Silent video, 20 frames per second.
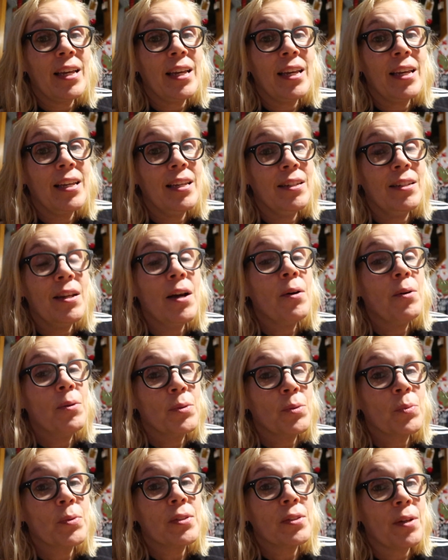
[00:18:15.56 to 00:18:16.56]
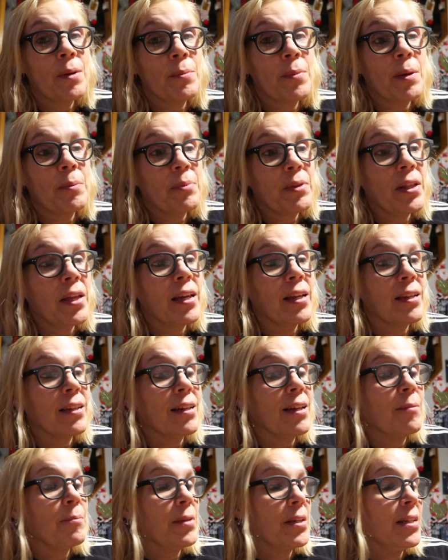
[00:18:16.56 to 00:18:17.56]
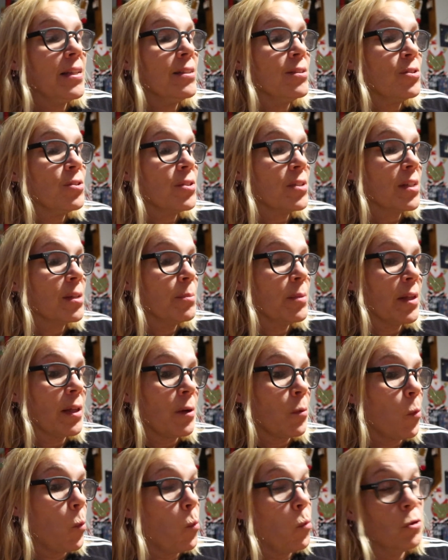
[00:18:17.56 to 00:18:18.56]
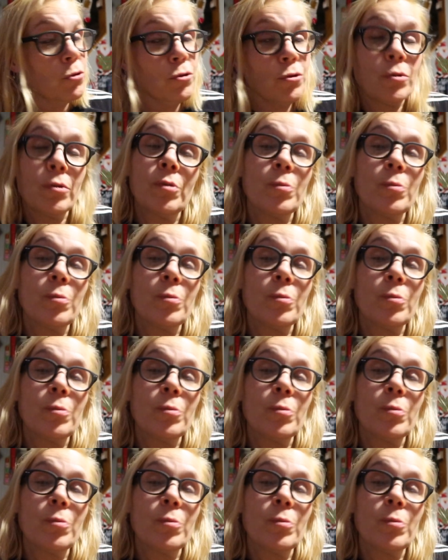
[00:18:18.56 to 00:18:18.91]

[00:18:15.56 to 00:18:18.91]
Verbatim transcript: he knows what's on my plate. I mean, he's just going to be like, well, what'd you